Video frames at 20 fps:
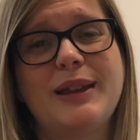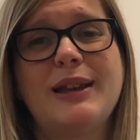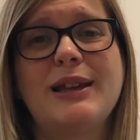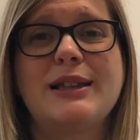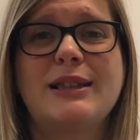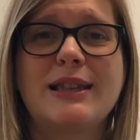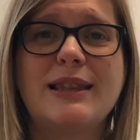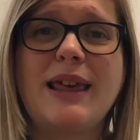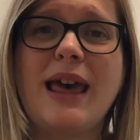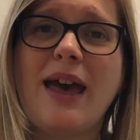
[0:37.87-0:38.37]

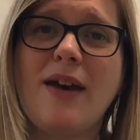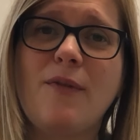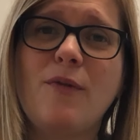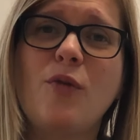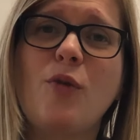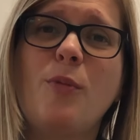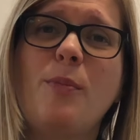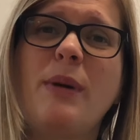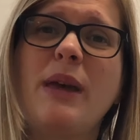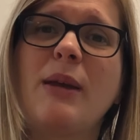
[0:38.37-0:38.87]
So
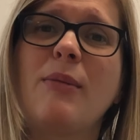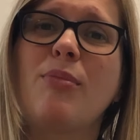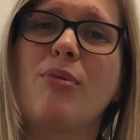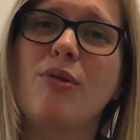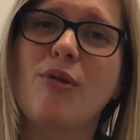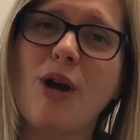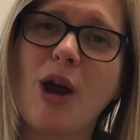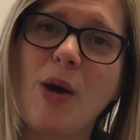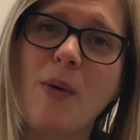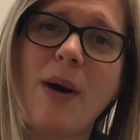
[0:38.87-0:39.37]
therefore, being
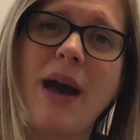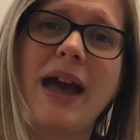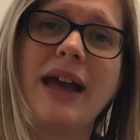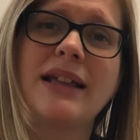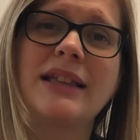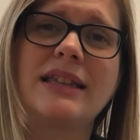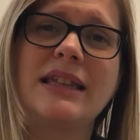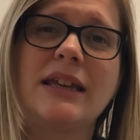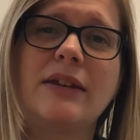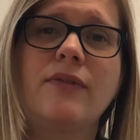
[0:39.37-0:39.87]

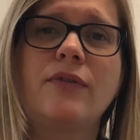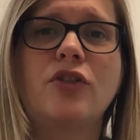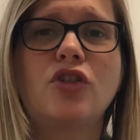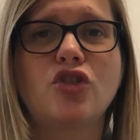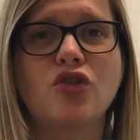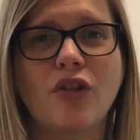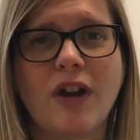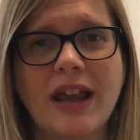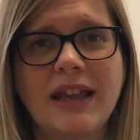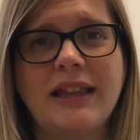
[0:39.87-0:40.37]
proactive,
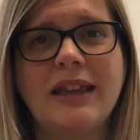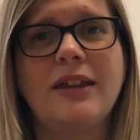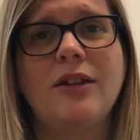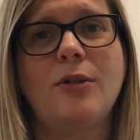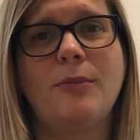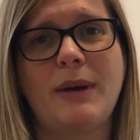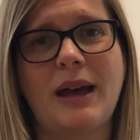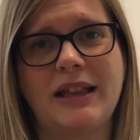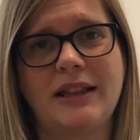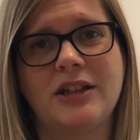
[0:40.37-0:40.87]
training your
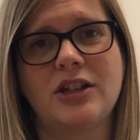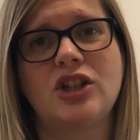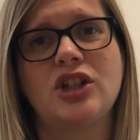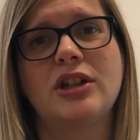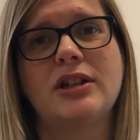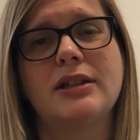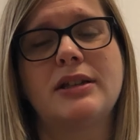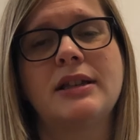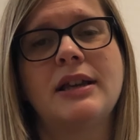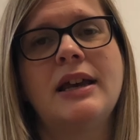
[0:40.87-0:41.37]

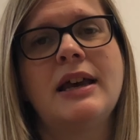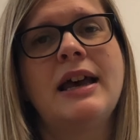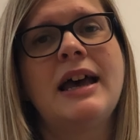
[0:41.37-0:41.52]
managers,